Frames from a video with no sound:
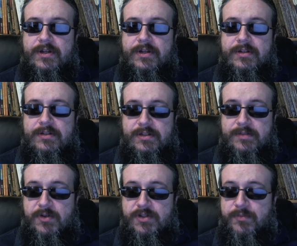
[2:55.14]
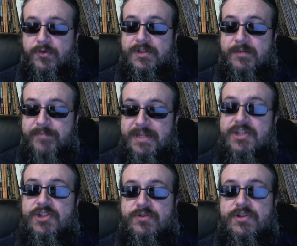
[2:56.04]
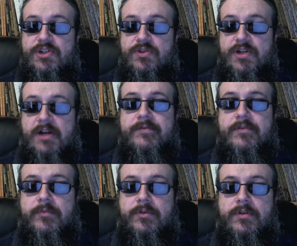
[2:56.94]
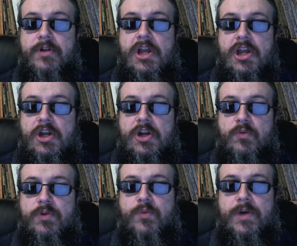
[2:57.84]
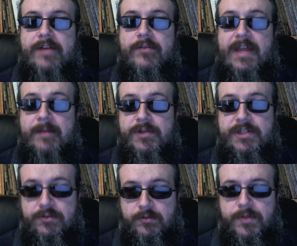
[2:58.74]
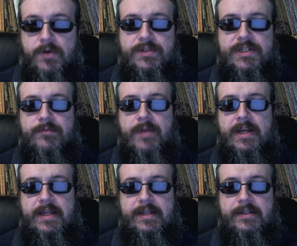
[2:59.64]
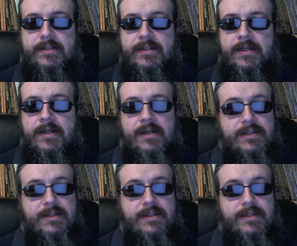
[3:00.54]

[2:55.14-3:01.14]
it's most important to be sure that you're comfortable with whatever that particular posting rate is.